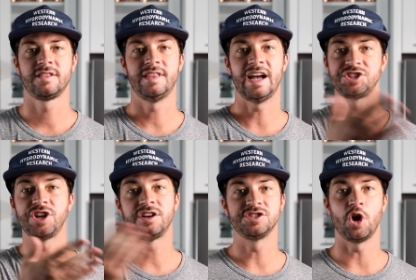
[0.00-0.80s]
That
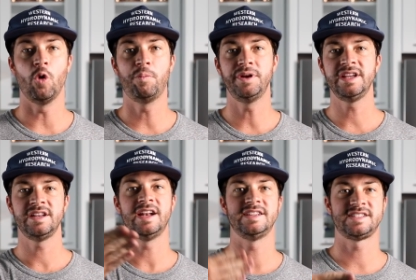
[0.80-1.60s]
shutter's
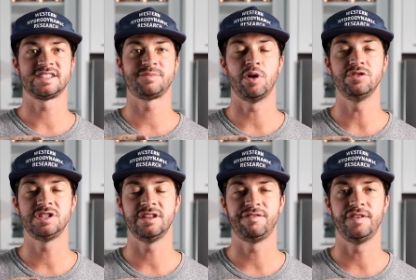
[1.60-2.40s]
opening, it's
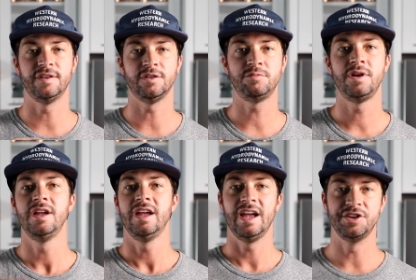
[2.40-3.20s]
exposing the film,
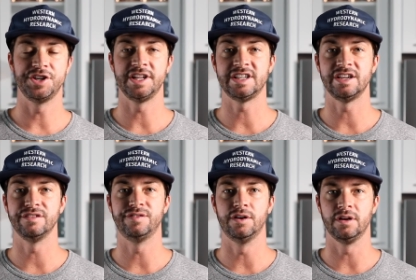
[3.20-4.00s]
and you're gonna get your
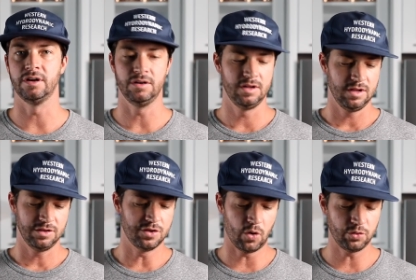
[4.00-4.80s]
photo.
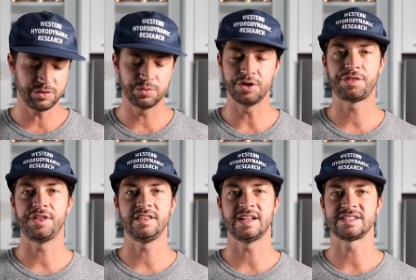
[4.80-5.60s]
The only real
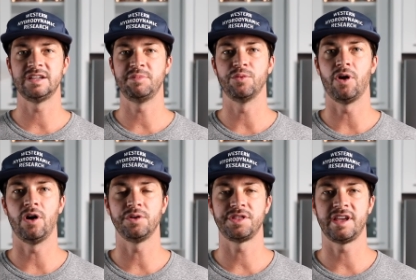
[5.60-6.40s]
thing that's gonna be
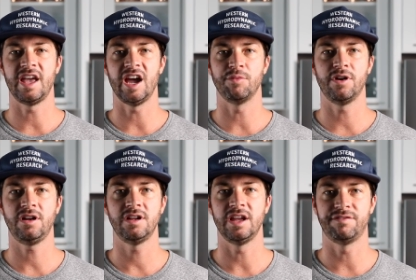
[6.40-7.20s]
wrong with the
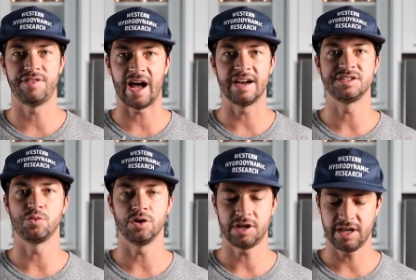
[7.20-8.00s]
camera, if that is
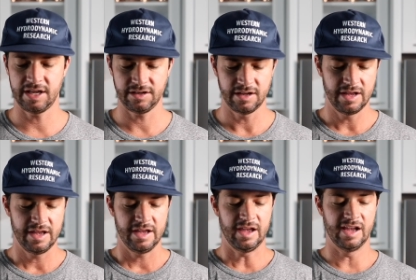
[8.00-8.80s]
working,
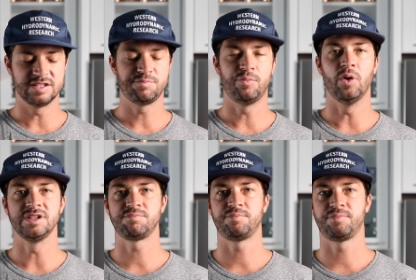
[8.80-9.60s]
is
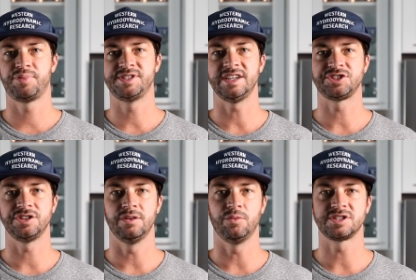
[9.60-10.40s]
what's
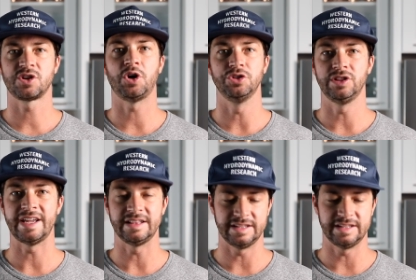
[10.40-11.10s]
called light